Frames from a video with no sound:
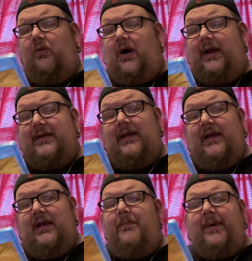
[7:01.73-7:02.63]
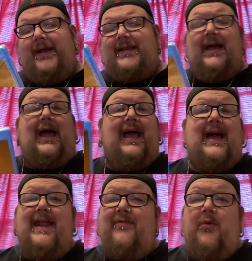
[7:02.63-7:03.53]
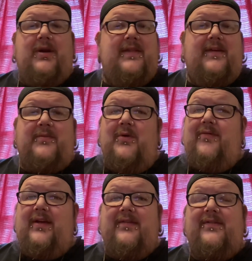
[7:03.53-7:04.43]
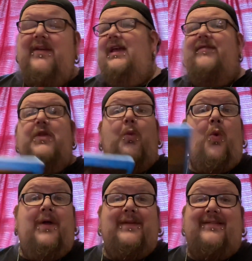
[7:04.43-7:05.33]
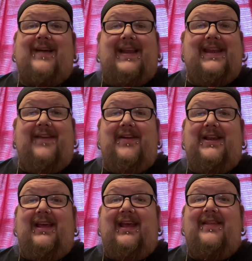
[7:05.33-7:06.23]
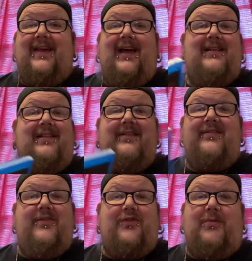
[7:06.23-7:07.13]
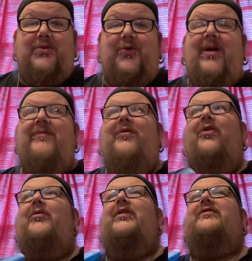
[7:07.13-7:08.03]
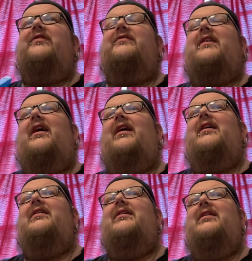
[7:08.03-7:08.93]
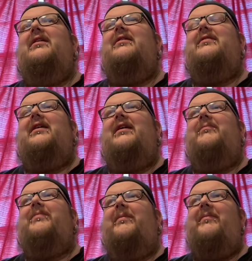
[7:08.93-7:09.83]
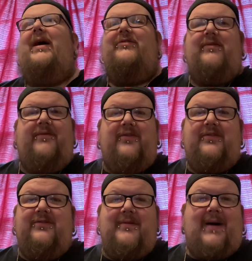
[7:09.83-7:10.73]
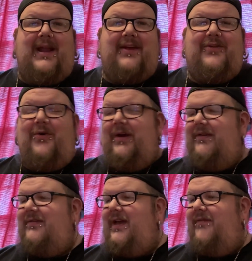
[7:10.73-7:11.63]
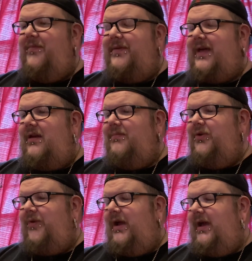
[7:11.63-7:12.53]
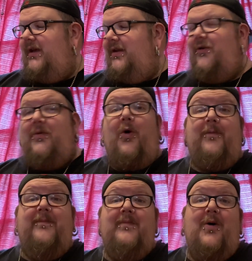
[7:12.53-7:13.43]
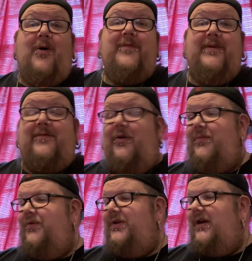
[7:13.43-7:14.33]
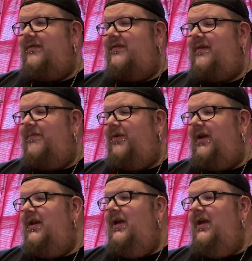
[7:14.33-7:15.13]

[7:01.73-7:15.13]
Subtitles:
what. But I got every one of these movies, even the one that's on DVD that there's no Blu-ray for, which is the Puppet Master versus Demonic Toys. They haven't put that on Blu-ray yet. Hopefully Full Moon does at some point.